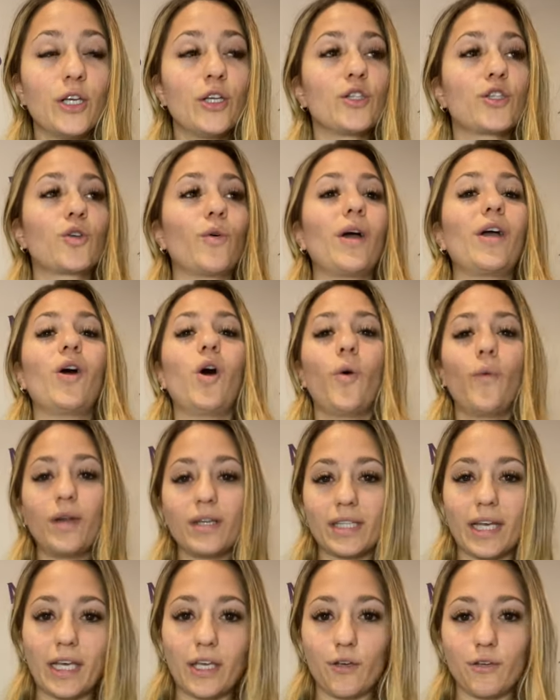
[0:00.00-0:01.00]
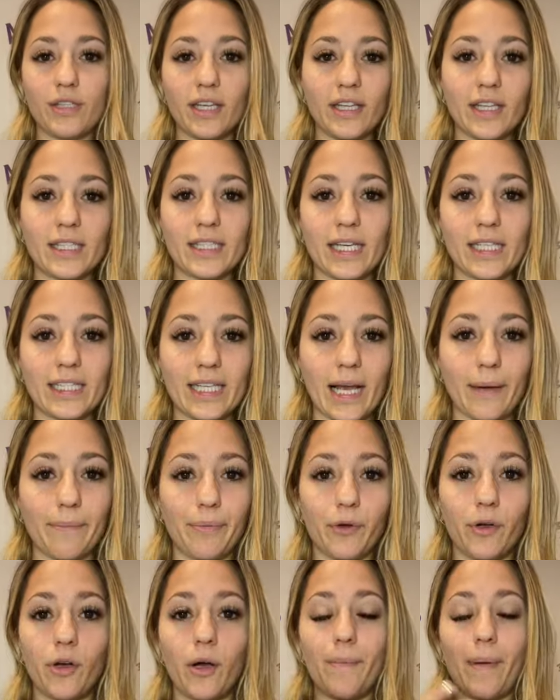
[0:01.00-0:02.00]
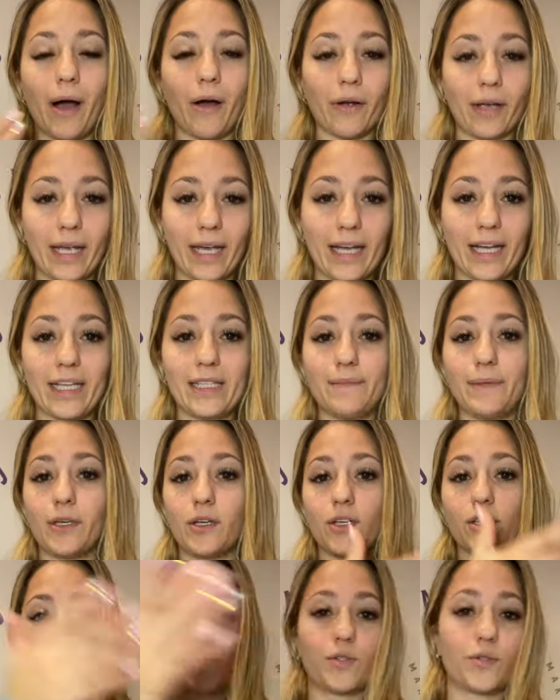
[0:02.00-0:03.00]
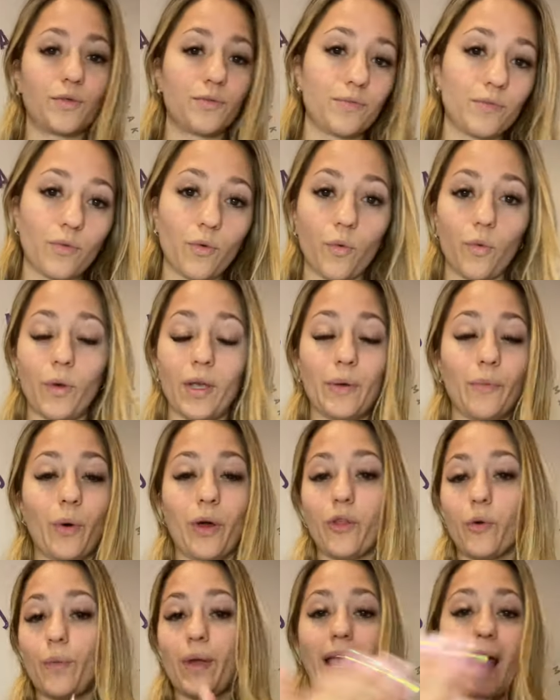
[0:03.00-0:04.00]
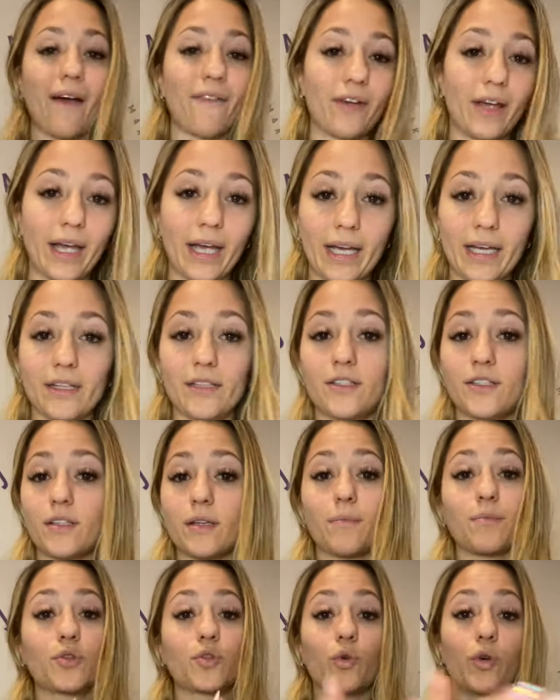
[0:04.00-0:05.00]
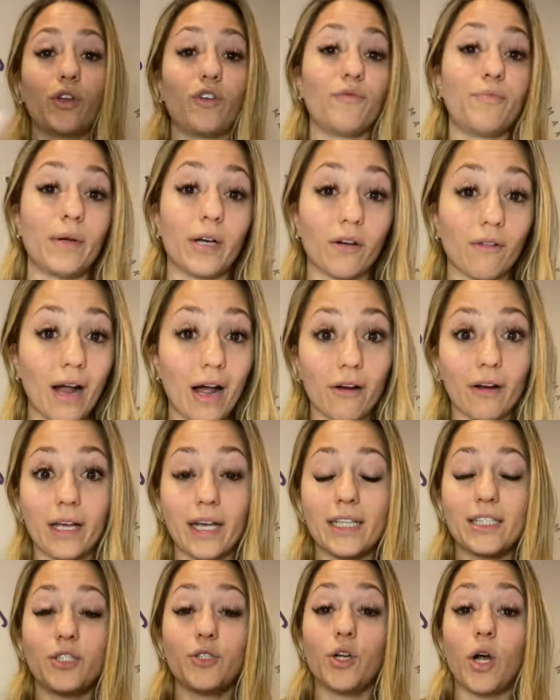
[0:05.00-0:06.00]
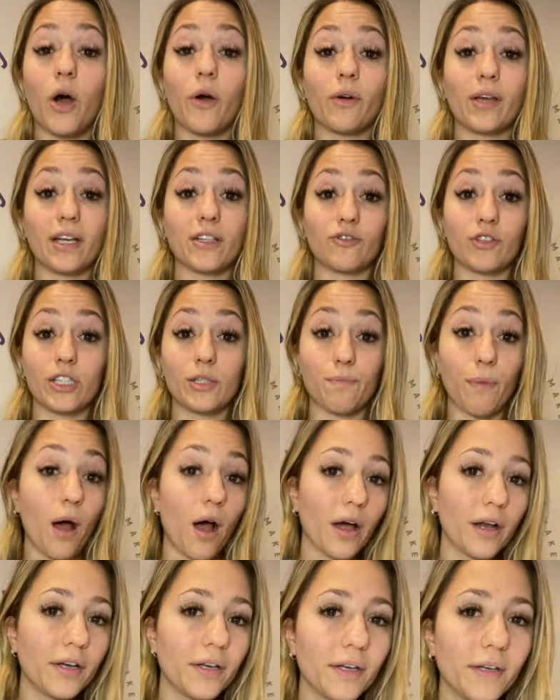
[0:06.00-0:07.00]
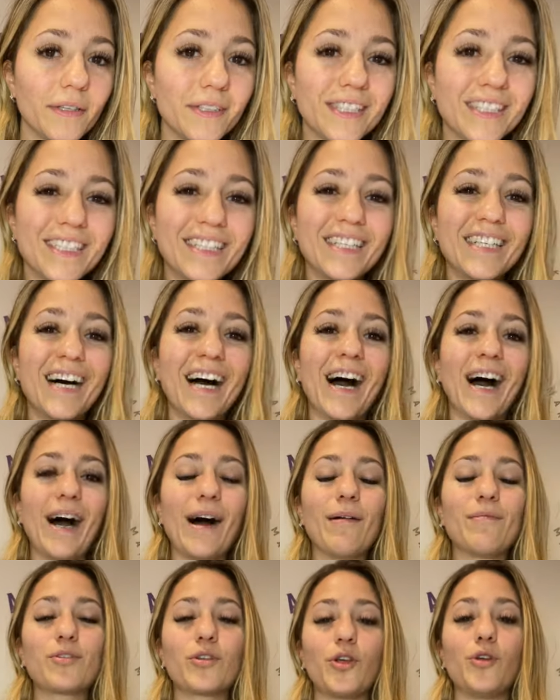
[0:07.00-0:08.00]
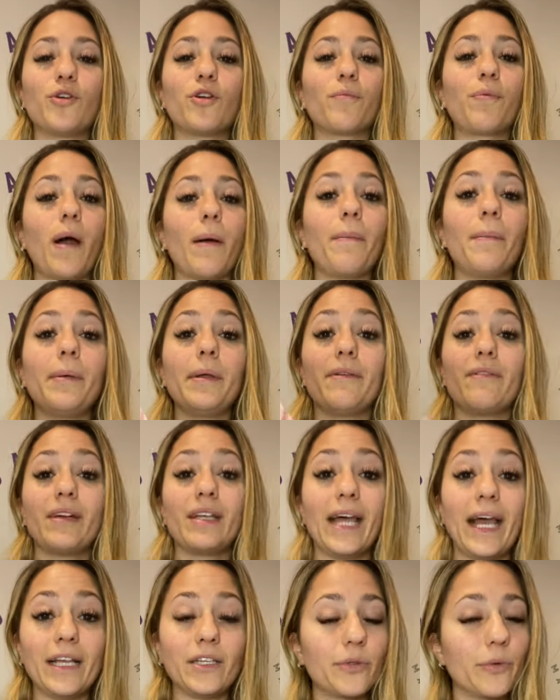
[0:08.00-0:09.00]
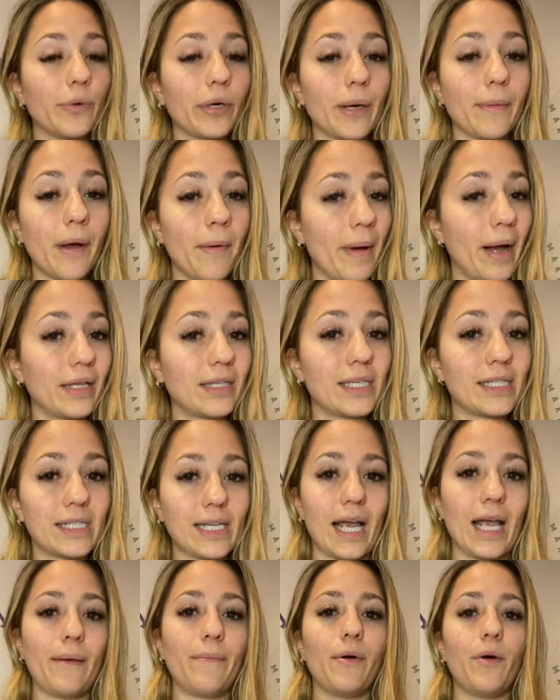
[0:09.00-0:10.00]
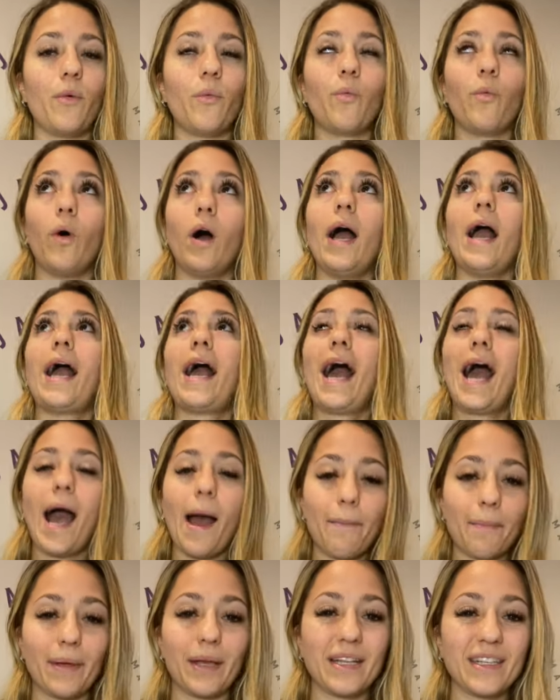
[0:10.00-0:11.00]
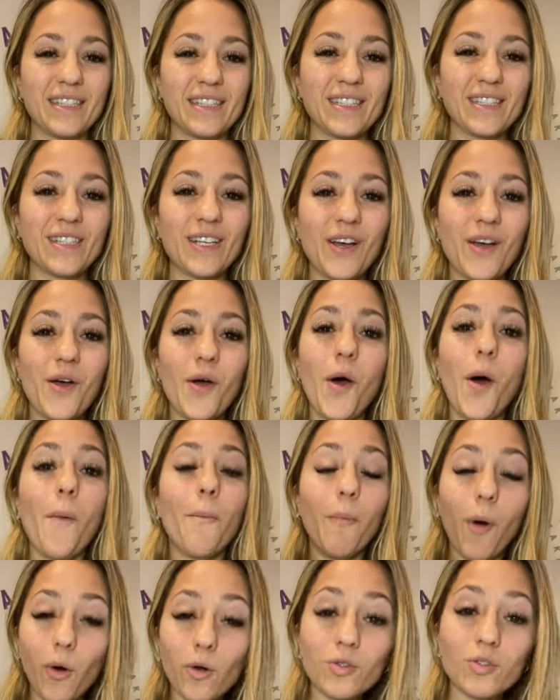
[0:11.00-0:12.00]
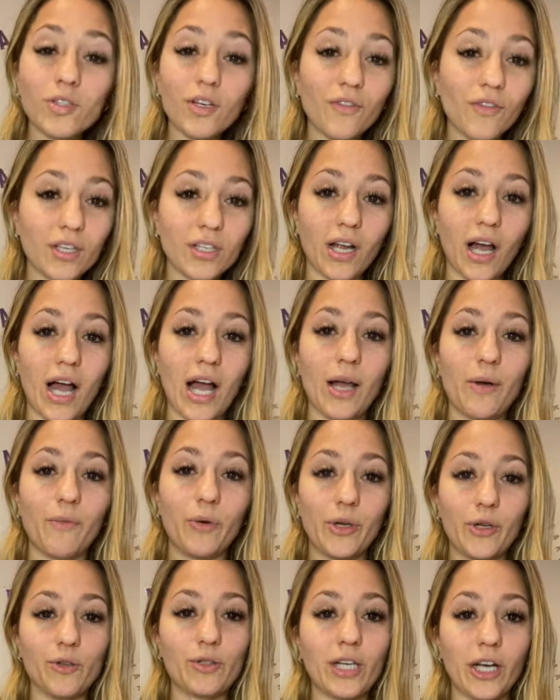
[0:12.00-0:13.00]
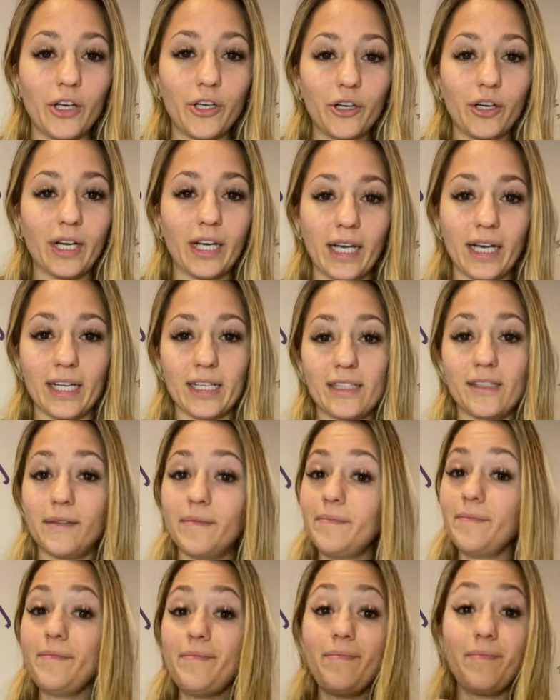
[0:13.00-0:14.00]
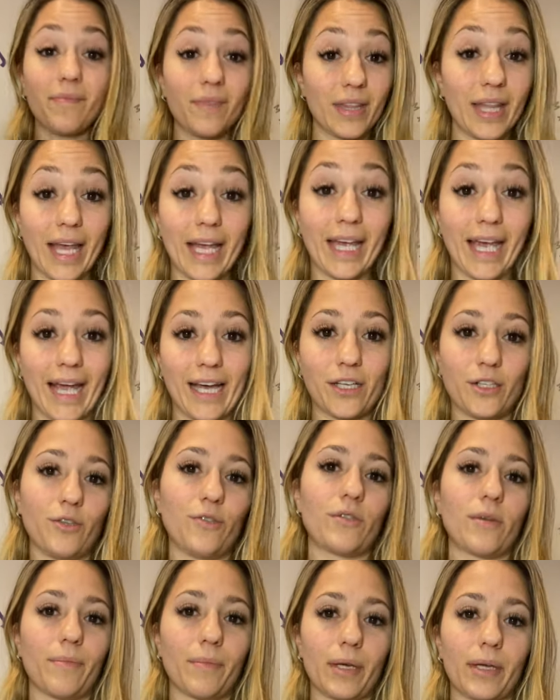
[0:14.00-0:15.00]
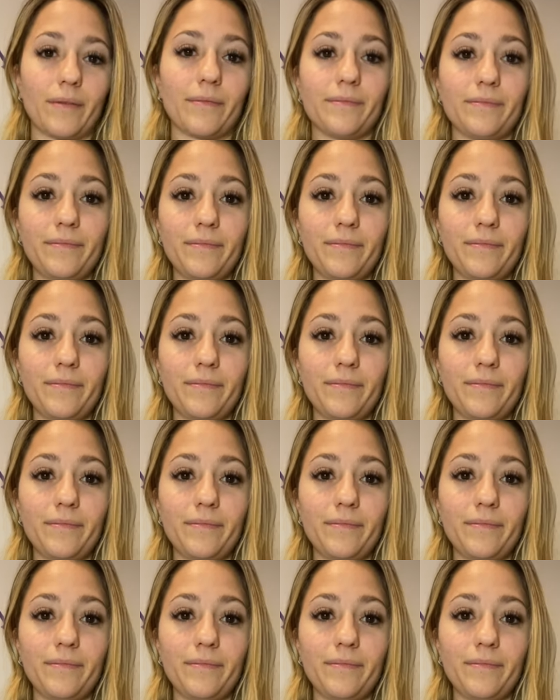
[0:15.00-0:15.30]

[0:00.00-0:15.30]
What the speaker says: So I always like using this example about kids because whether we have kids, I'm sure you've been around kids, you know how kids respond. So you could probably relate to what I'm about to say. But what happens most of the time when you tell your kids they can't do something?